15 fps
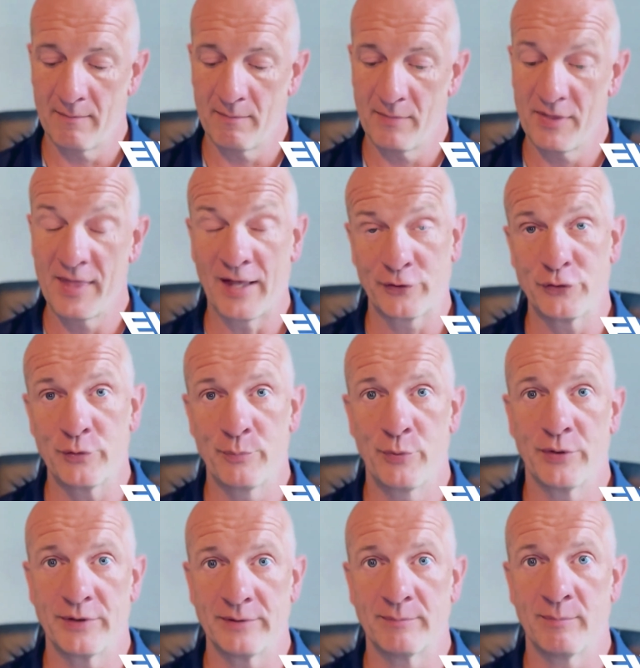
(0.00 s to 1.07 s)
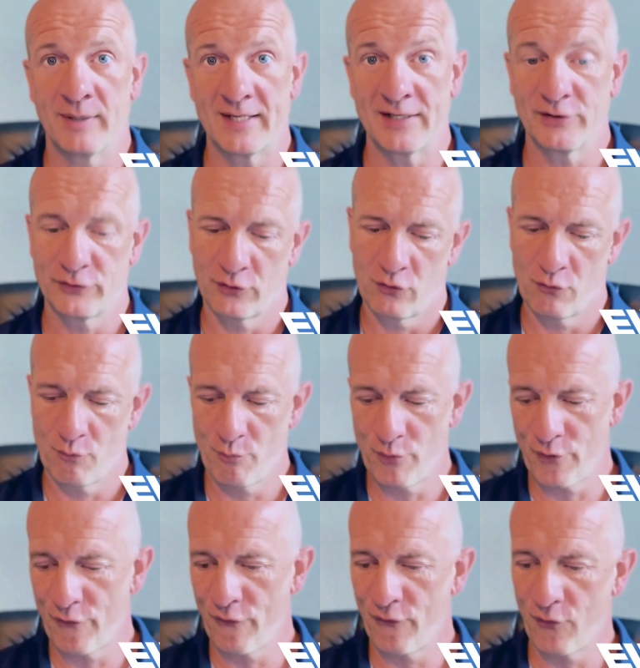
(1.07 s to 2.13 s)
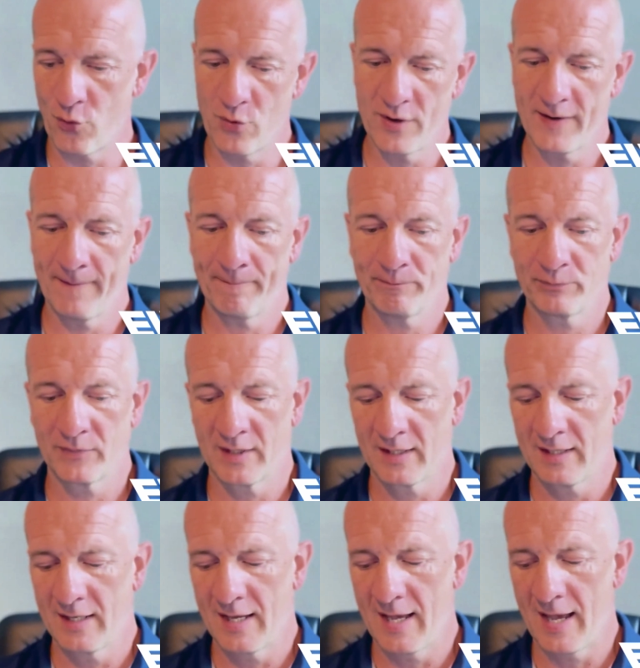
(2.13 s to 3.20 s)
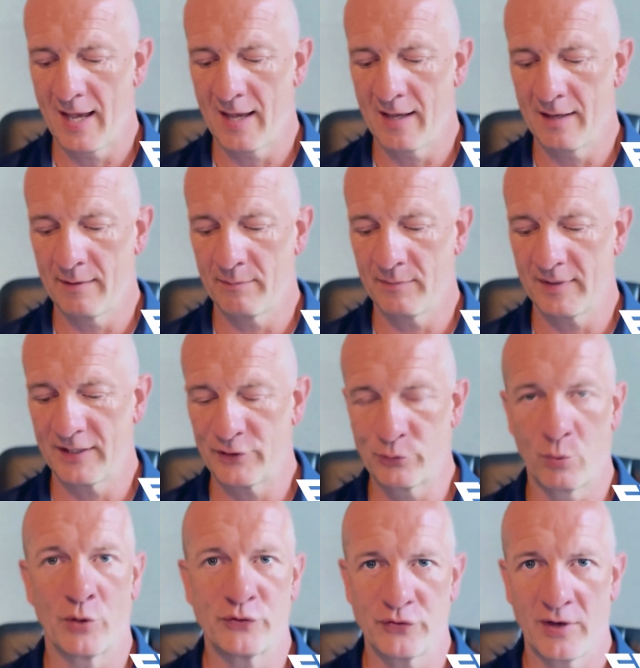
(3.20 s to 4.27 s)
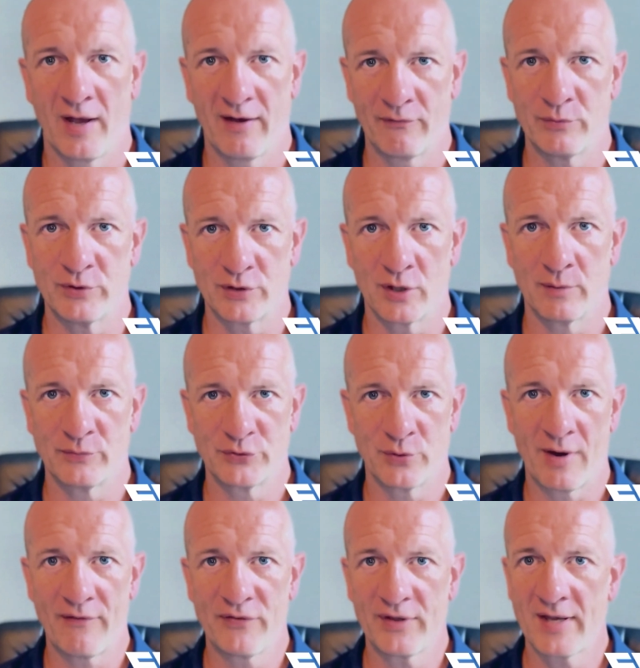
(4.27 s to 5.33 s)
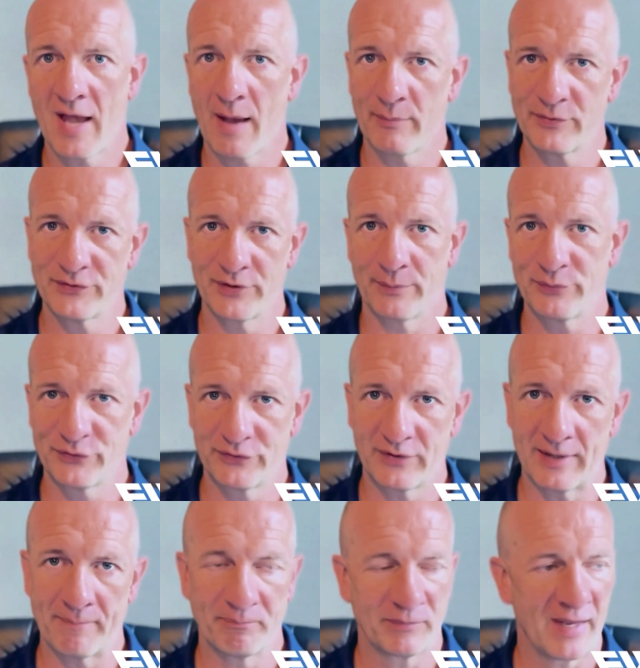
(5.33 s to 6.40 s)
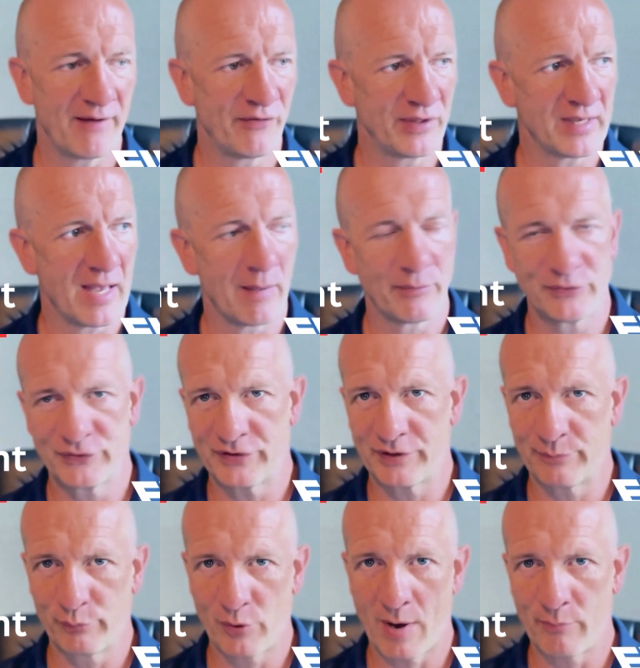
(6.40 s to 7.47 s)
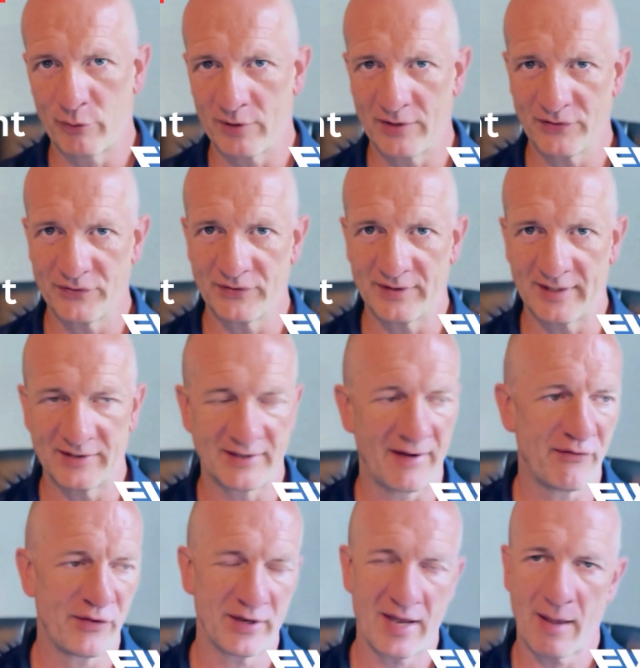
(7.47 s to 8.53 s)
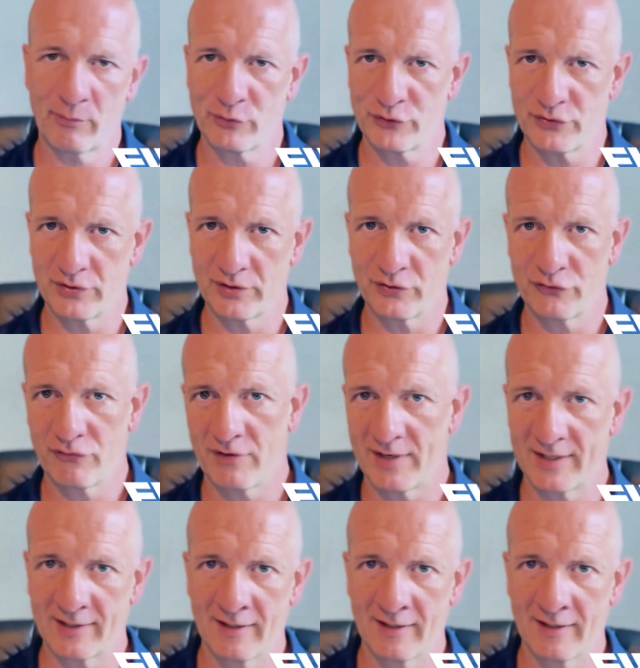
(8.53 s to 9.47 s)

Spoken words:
that you put in place before is what you have when you come. So everything happens upstream. Everything happens in the preparation stage. Everything happens during training.